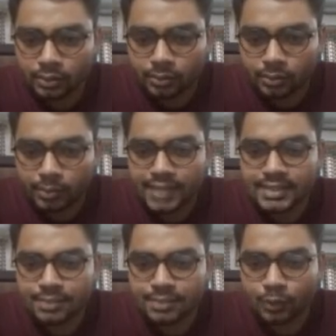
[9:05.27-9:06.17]
base is
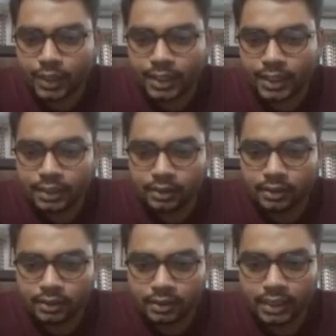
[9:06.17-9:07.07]
provided,
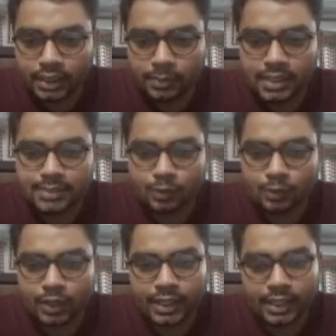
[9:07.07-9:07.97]
table is
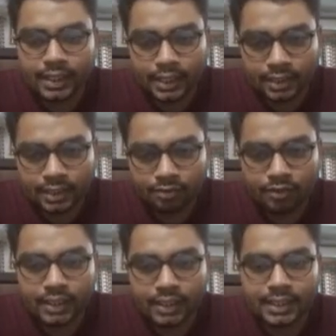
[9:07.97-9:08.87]
provided, and the
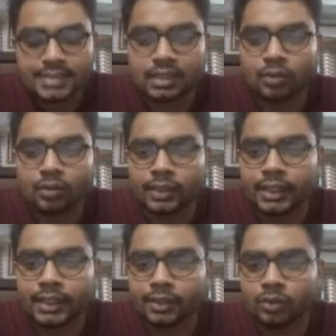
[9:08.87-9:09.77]
work is accommodated
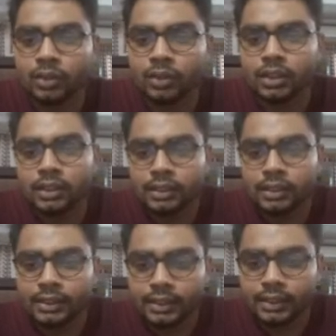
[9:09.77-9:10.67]
over
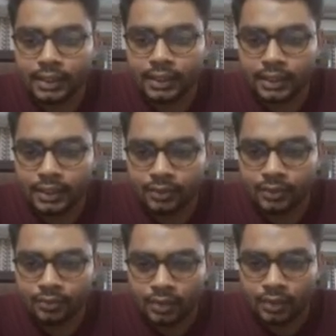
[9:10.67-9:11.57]
here. And if
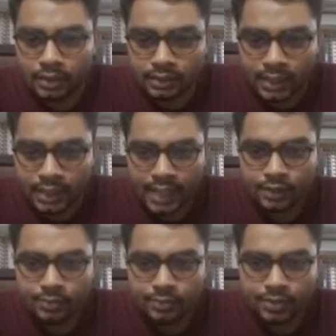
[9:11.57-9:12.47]
the height of
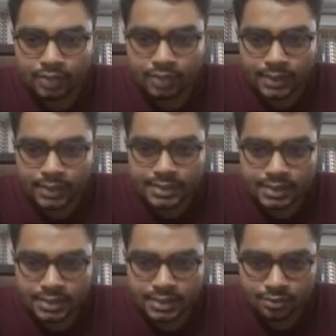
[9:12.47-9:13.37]
the workpiece
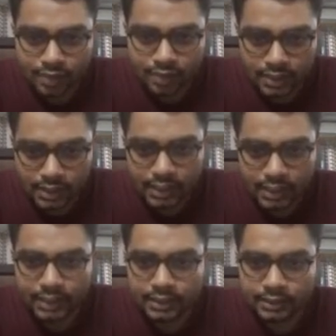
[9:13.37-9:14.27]
is very high,
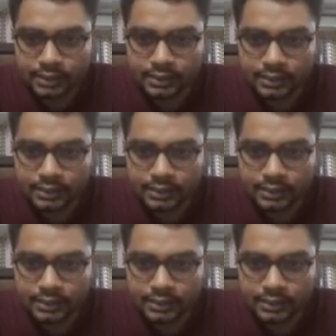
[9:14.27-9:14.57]
and this